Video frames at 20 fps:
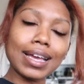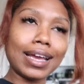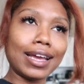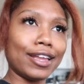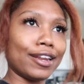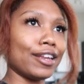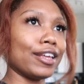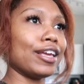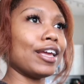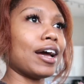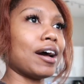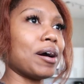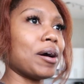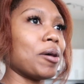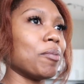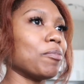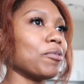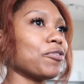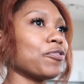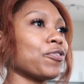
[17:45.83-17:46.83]
And
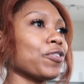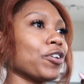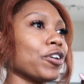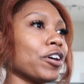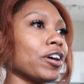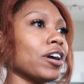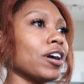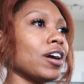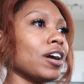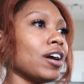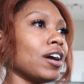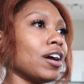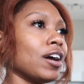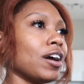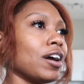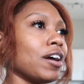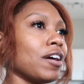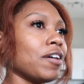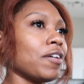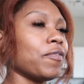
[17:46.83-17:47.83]
for
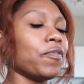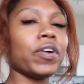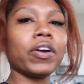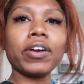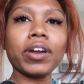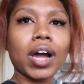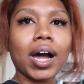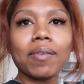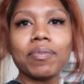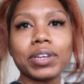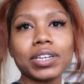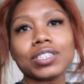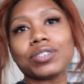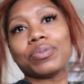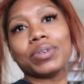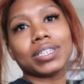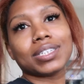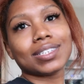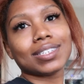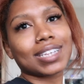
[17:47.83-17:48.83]
very obvious
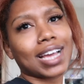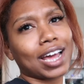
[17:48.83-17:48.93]
reasons,